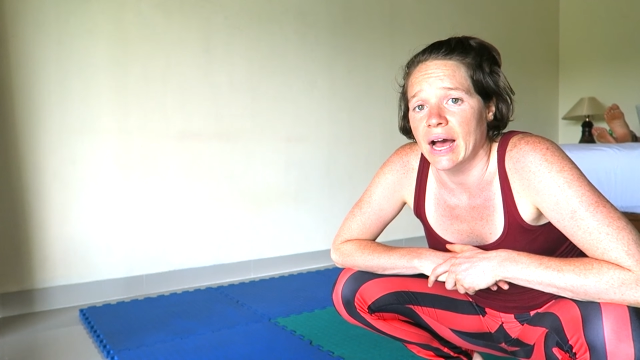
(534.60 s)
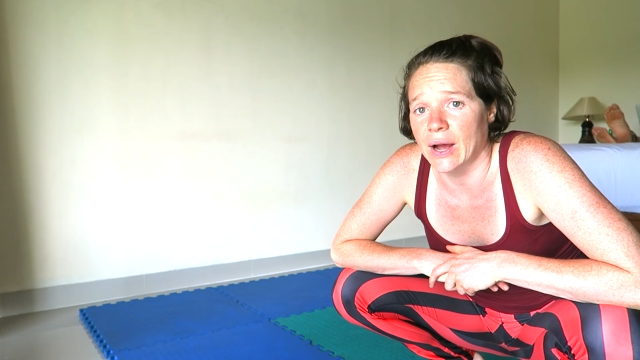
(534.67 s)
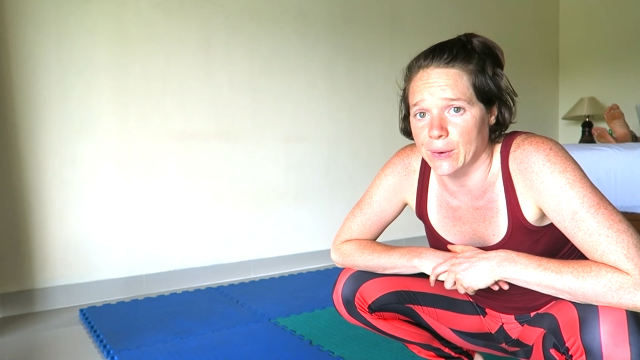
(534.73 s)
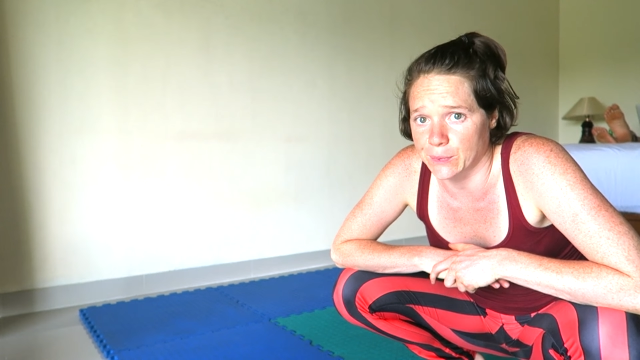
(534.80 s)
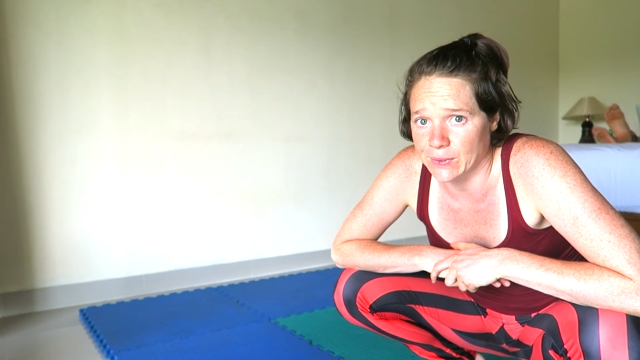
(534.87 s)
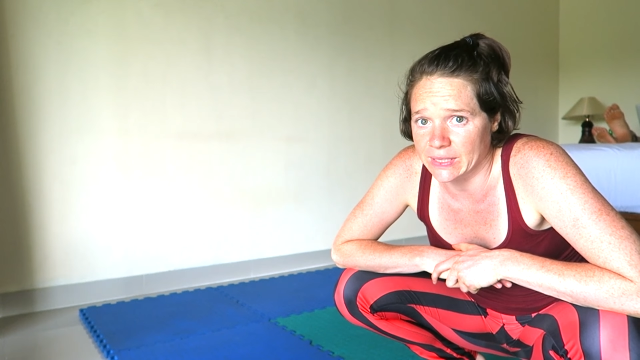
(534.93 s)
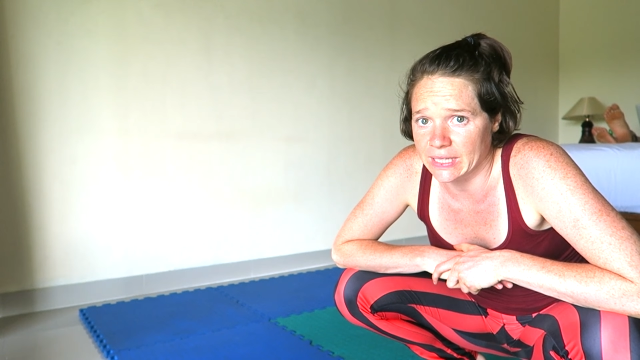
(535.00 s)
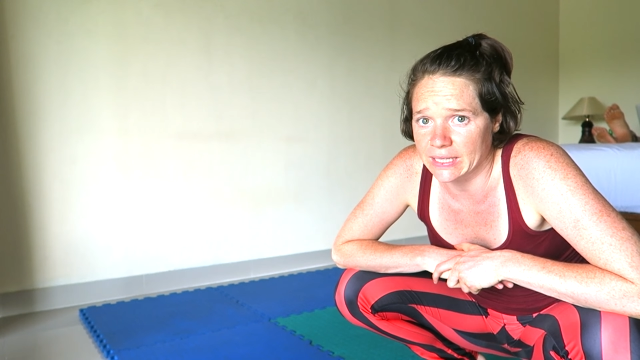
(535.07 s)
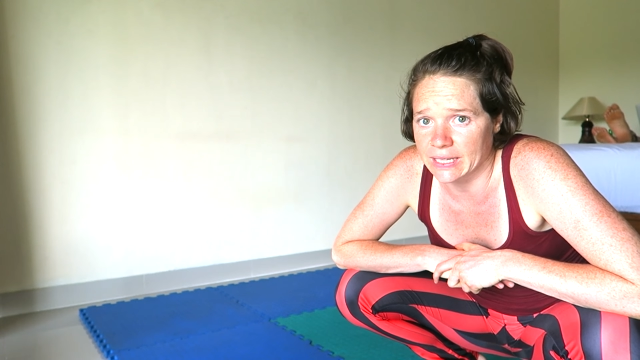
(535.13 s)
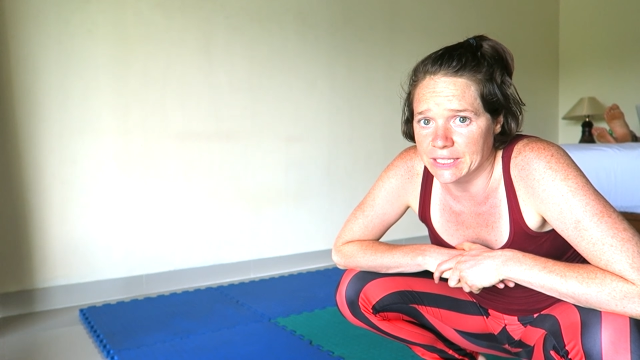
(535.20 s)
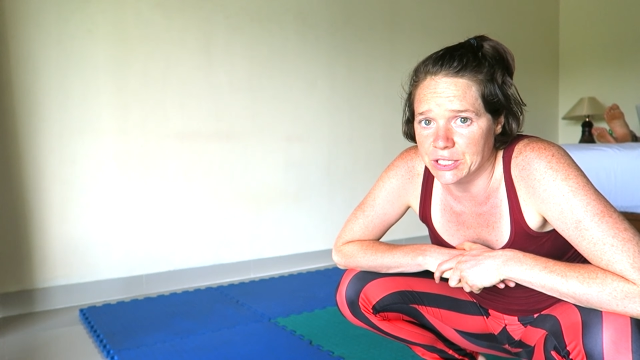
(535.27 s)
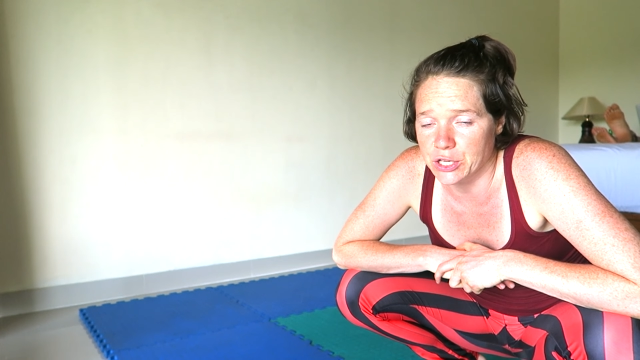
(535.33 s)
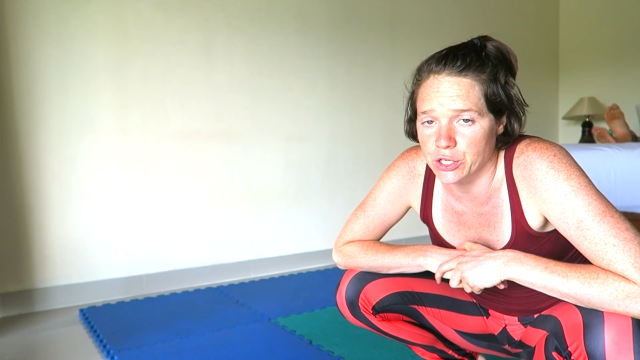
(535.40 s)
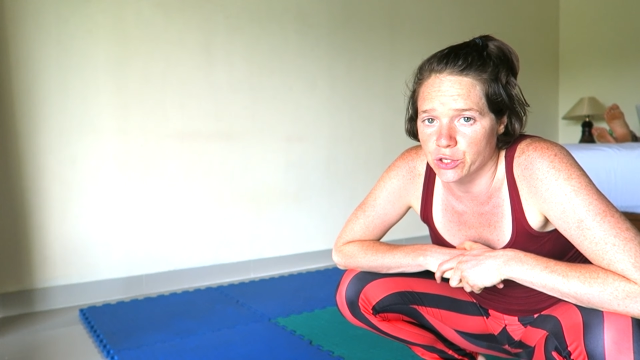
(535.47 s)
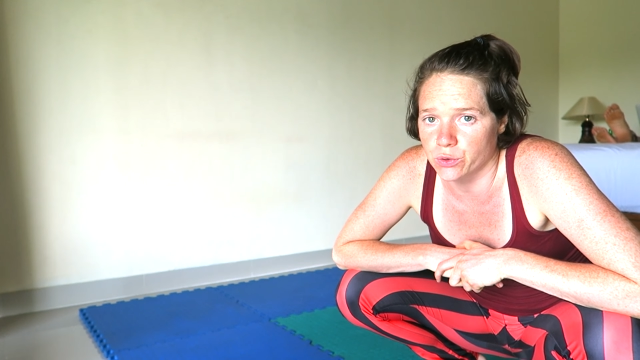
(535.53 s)
I really
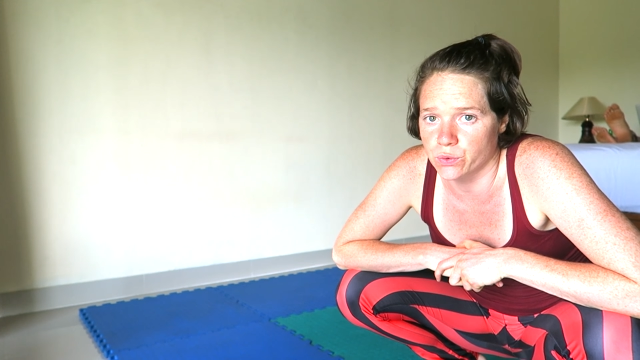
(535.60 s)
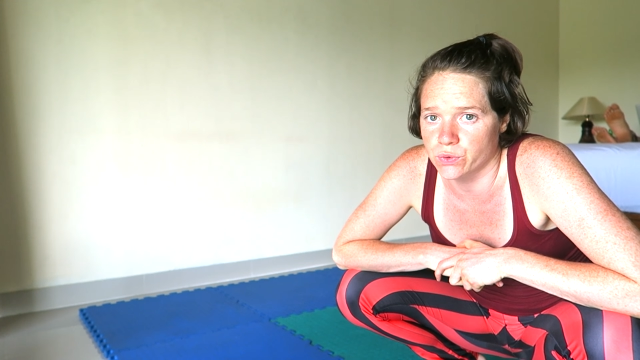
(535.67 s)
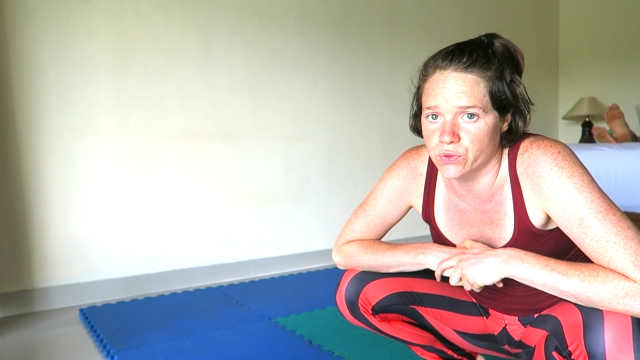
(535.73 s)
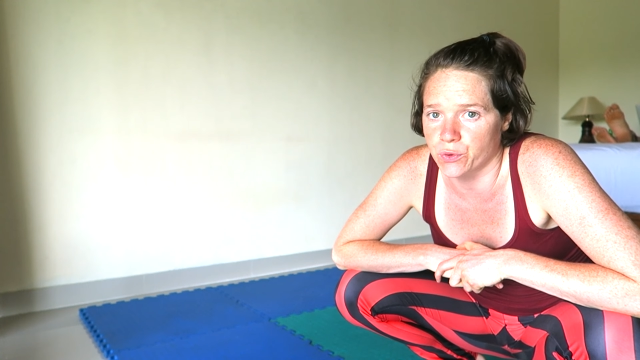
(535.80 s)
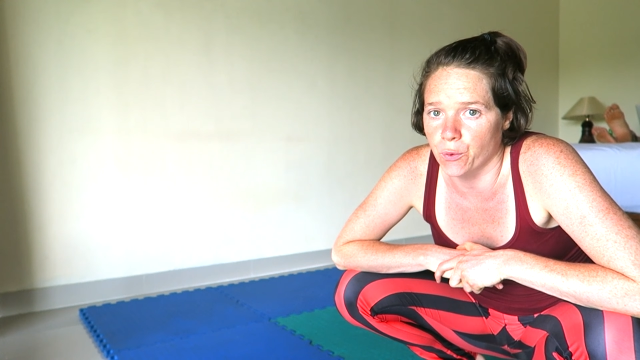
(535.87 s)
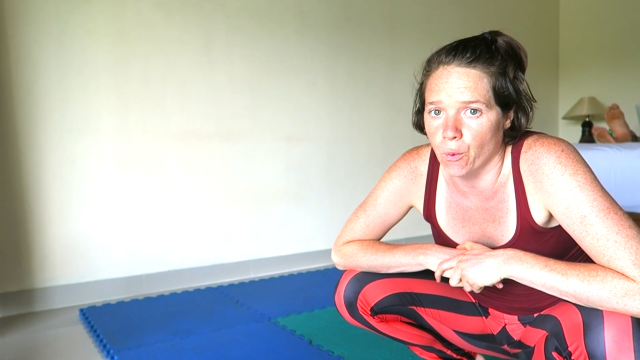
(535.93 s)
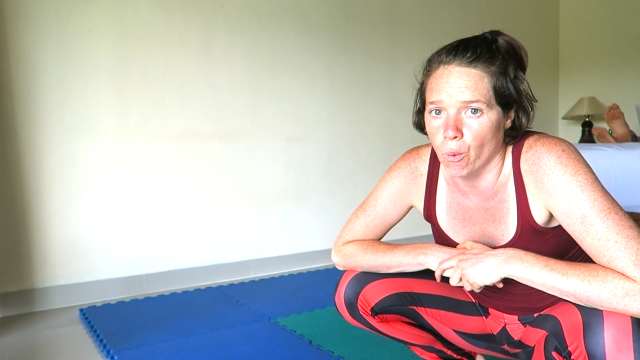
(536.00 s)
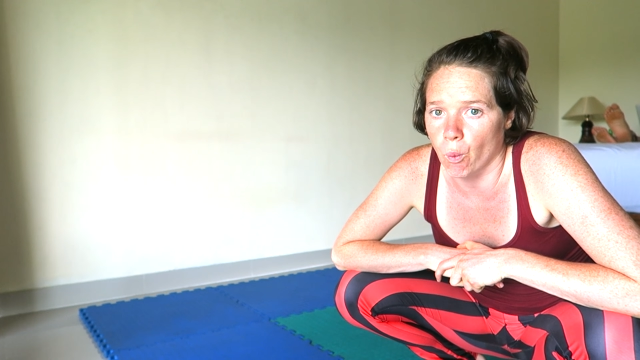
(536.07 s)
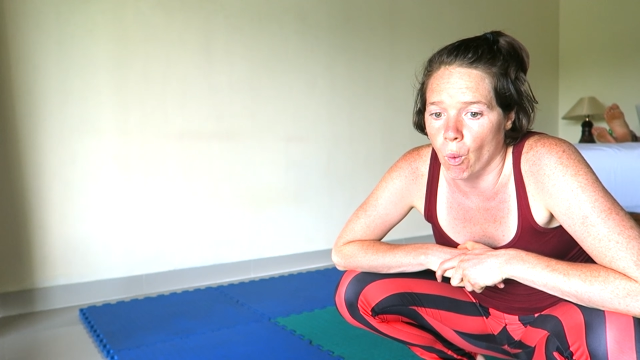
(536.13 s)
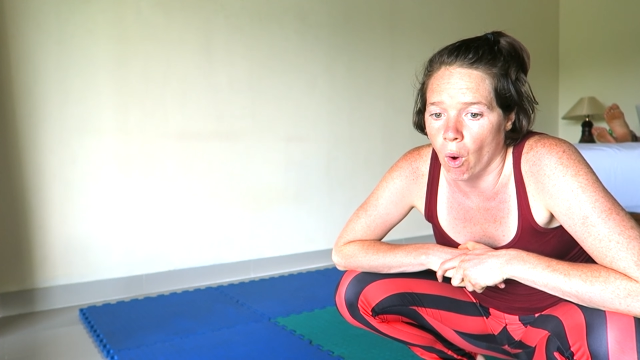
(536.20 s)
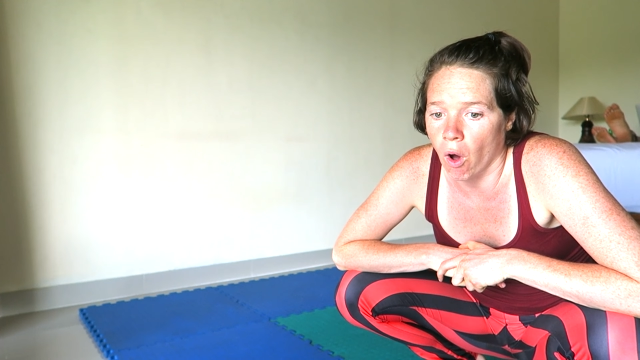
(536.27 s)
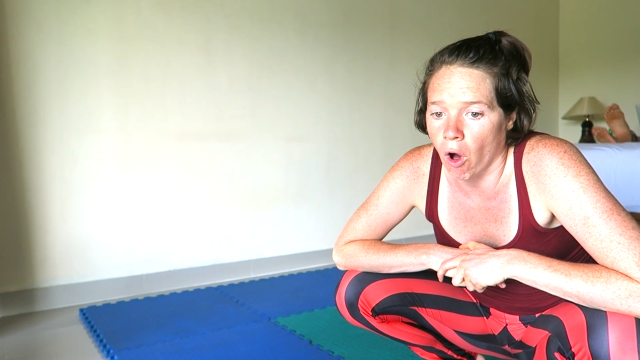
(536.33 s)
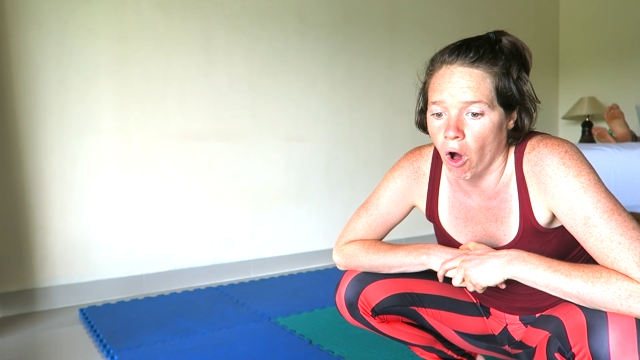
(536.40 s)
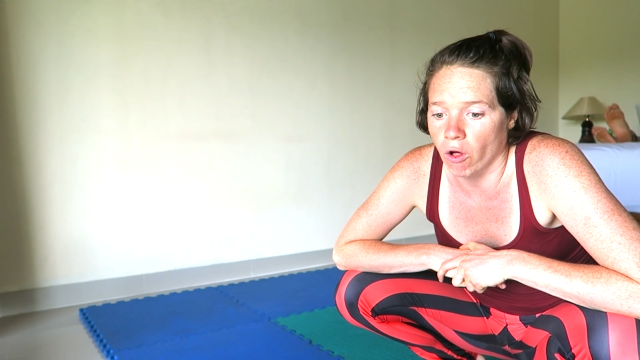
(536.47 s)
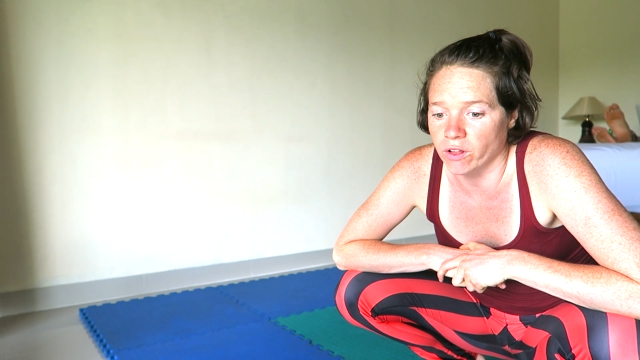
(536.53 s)
like to use the
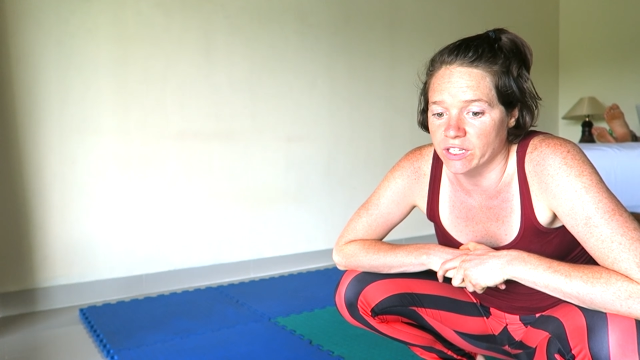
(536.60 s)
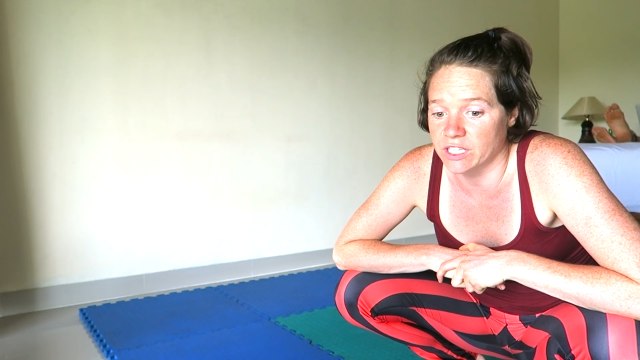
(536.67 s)
wall,